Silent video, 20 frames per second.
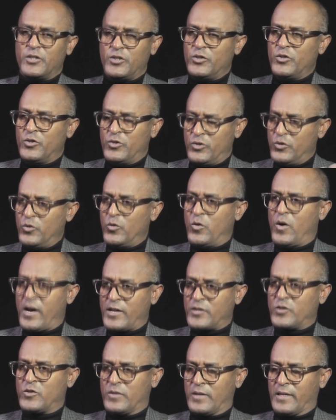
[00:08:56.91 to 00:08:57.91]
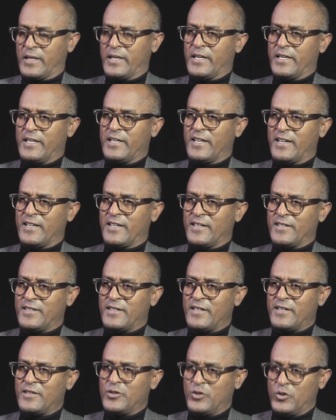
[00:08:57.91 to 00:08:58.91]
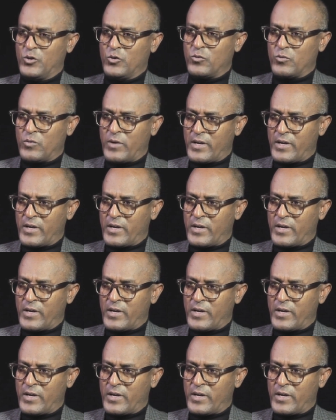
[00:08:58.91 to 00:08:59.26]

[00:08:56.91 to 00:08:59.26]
you actually you